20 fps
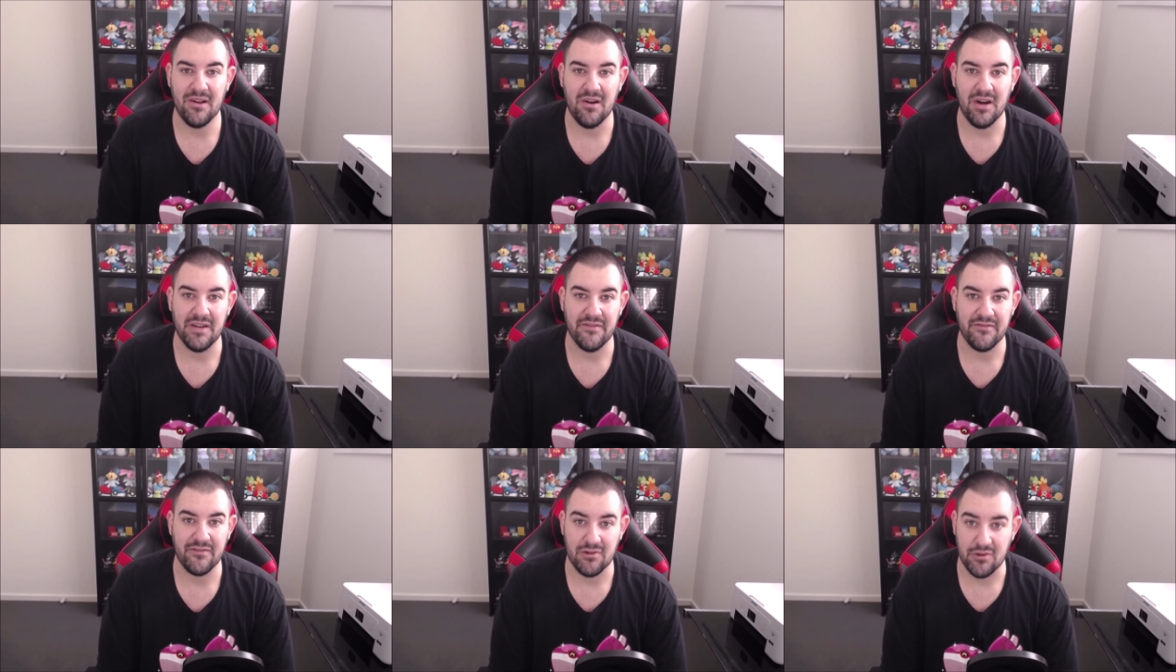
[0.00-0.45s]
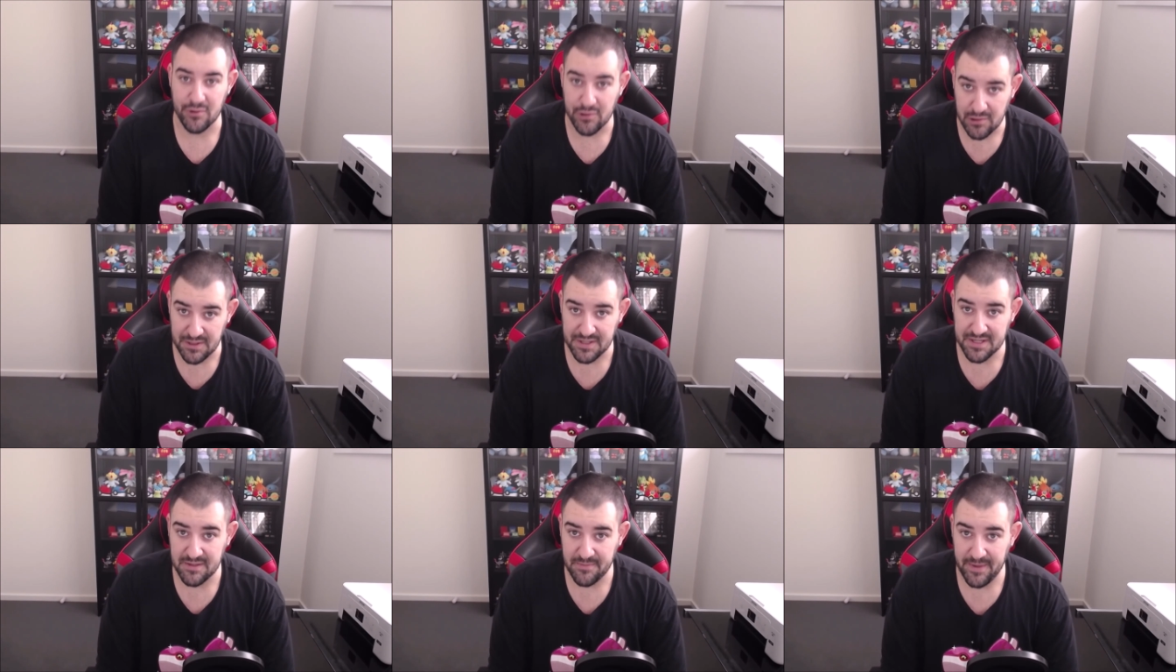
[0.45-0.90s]
kind of
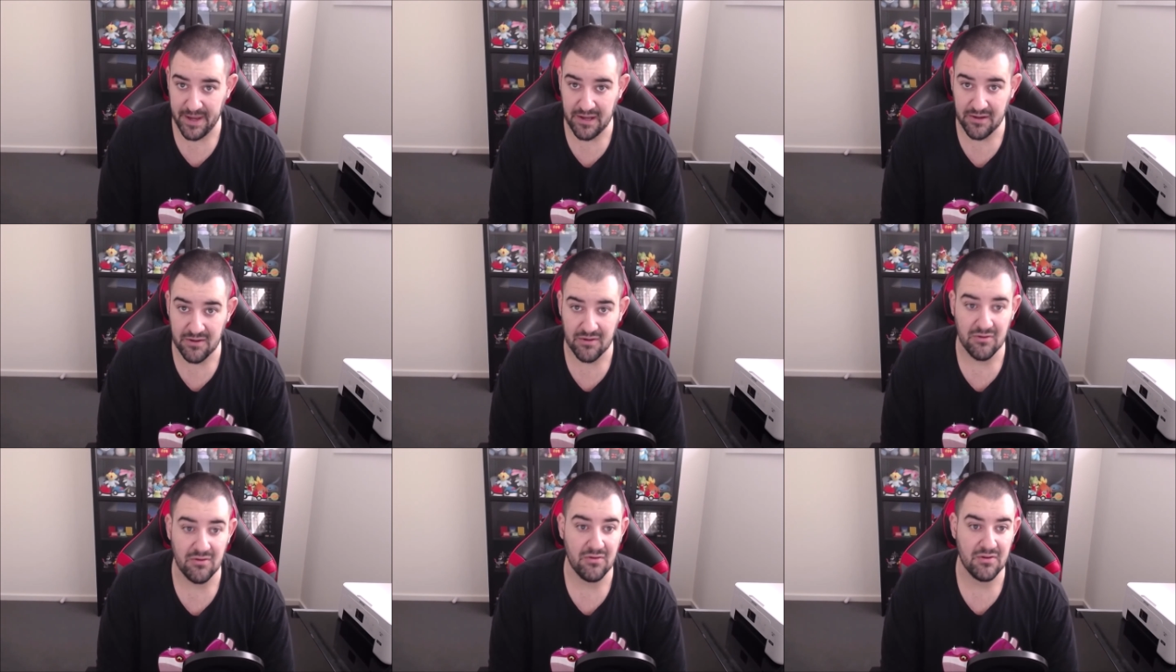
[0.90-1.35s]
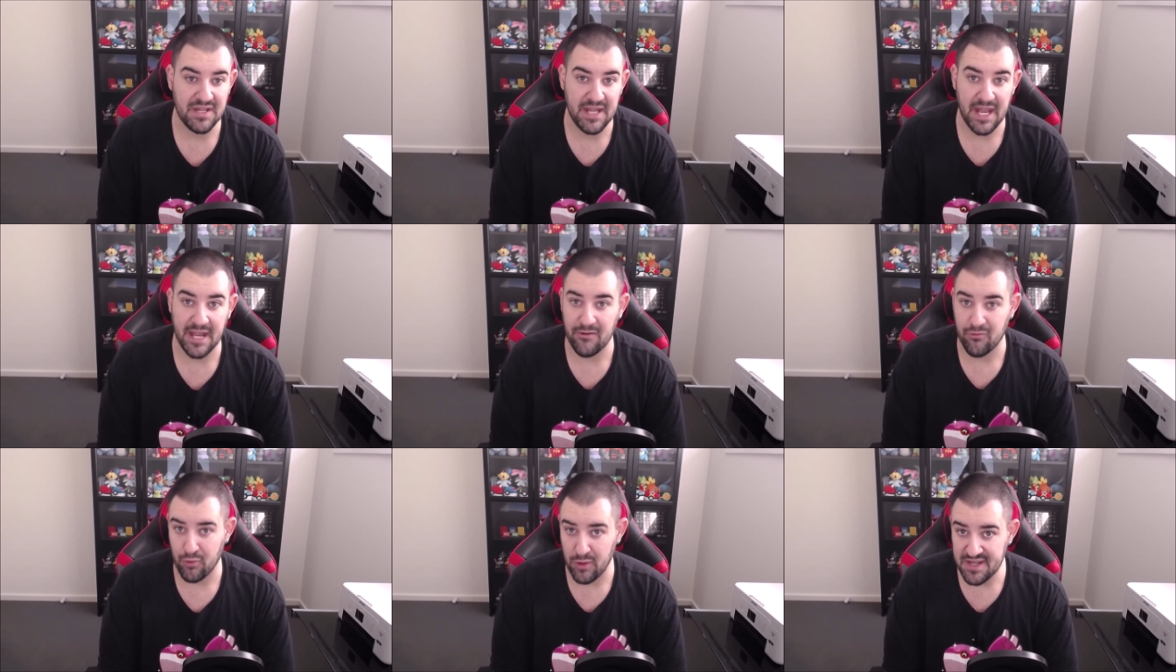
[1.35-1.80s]
clueless about or
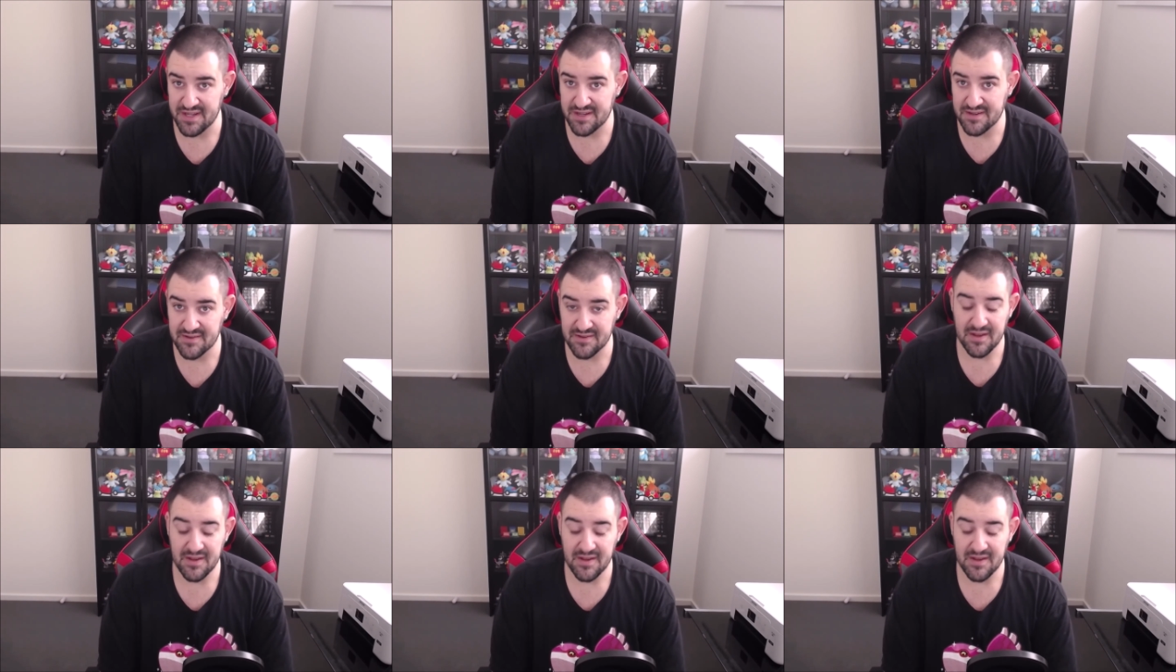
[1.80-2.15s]
take risks.